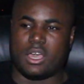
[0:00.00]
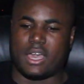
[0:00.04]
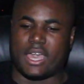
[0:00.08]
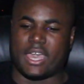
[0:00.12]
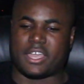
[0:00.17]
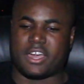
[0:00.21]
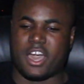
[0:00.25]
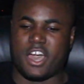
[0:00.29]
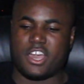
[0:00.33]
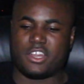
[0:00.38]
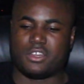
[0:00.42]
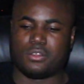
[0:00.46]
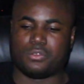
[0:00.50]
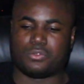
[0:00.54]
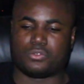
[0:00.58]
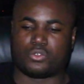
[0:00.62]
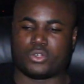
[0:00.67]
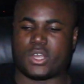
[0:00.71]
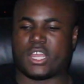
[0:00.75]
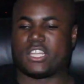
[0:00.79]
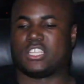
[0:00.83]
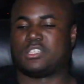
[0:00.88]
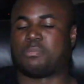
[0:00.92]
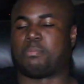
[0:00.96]
it kind of
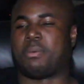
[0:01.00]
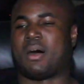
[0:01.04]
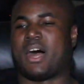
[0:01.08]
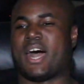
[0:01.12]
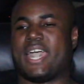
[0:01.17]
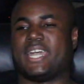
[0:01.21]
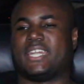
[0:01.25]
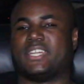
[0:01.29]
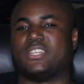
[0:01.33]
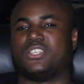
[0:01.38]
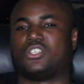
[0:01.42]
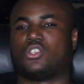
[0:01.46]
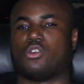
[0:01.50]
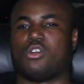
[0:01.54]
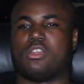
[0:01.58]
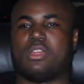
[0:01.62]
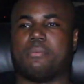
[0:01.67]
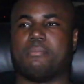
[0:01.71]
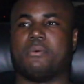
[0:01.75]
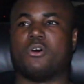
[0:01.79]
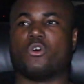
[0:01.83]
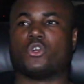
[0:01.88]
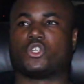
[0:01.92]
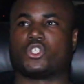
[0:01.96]
transpired into
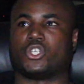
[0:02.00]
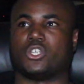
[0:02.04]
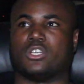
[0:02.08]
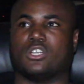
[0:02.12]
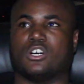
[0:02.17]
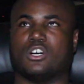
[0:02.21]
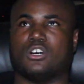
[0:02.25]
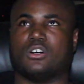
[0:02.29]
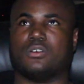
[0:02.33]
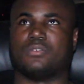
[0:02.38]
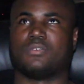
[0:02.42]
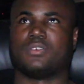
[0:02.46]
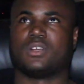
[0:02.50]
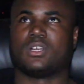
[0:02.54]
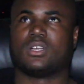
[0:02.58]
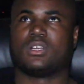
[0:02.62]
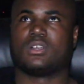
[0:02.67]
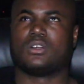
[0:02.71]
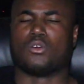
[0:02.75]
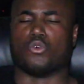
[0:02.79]
an emotion of